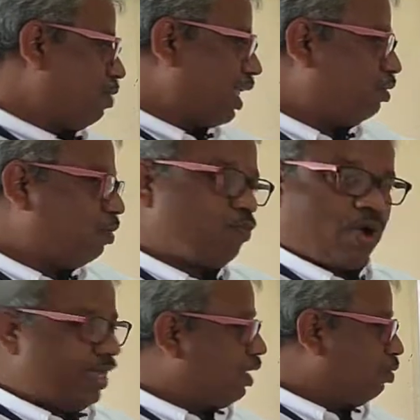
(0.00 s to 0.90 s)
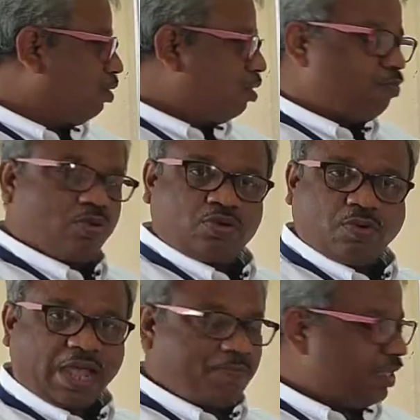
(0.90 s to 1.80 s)
Value of y now. Put
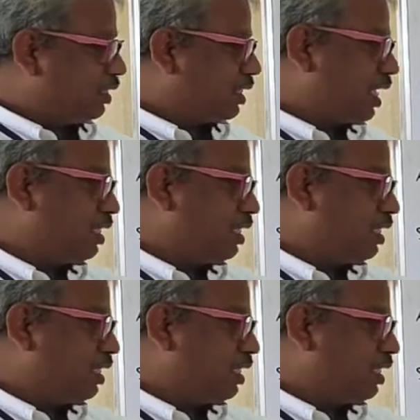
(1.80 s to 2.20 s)
y plus 3